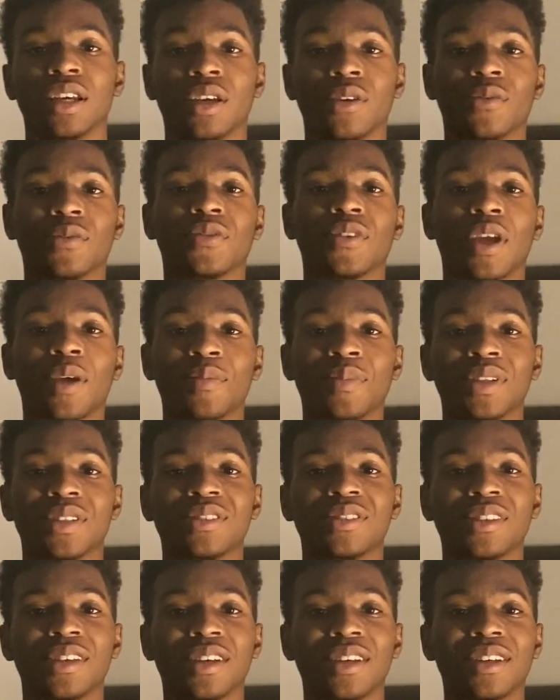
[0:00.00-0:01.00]
And with that being
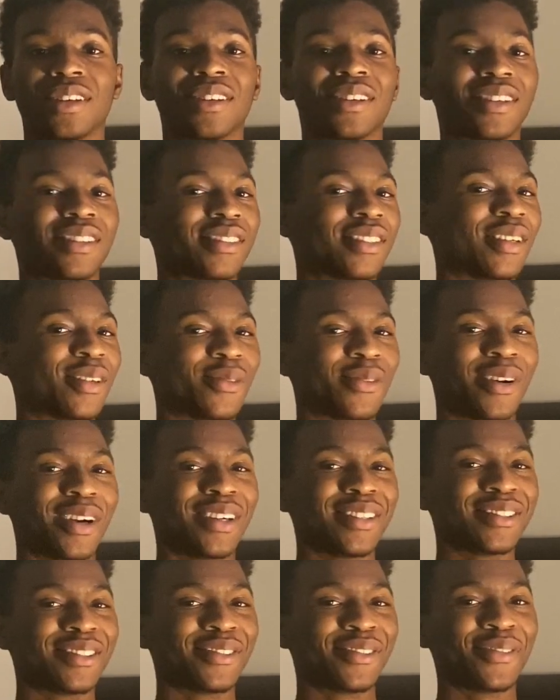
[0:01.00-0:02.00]
said, let's head
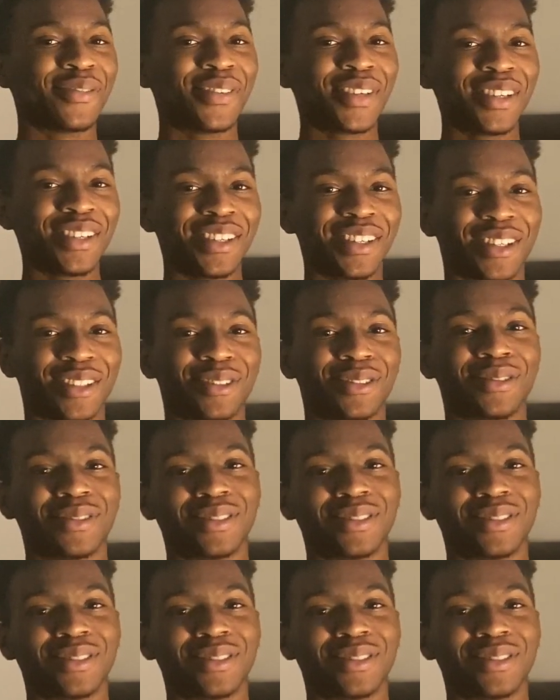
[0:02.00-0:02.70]
right into the video.